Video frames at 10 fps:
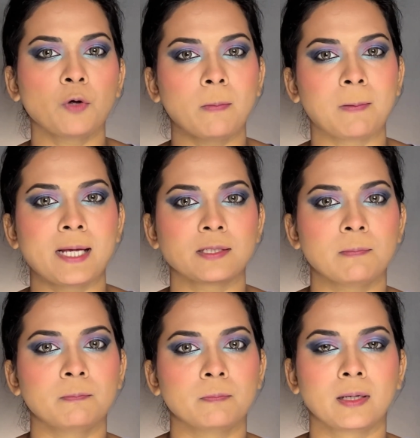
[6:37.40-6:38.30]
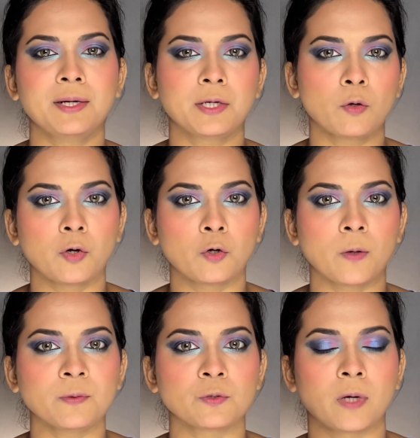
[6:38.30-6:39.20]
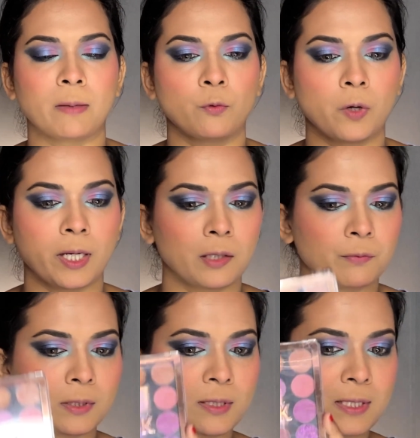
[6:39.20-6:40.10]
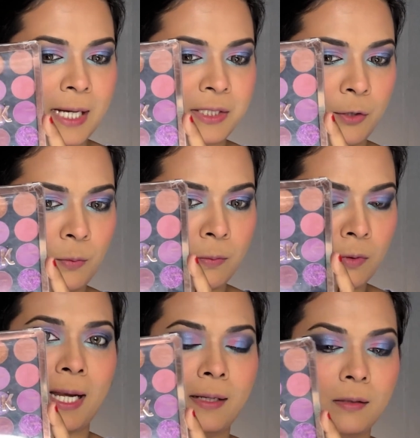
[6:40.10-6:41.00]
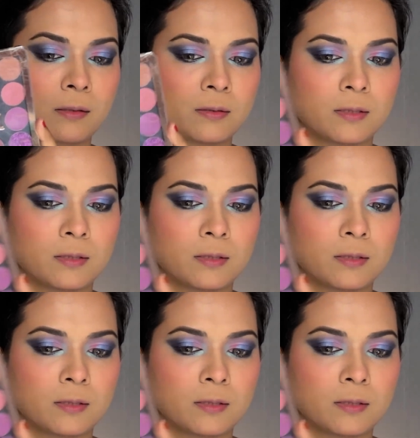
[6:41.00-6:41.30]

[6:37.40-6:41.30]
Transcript: to apply some glitter on top, so I'm going in with this eyeshadow palette. This is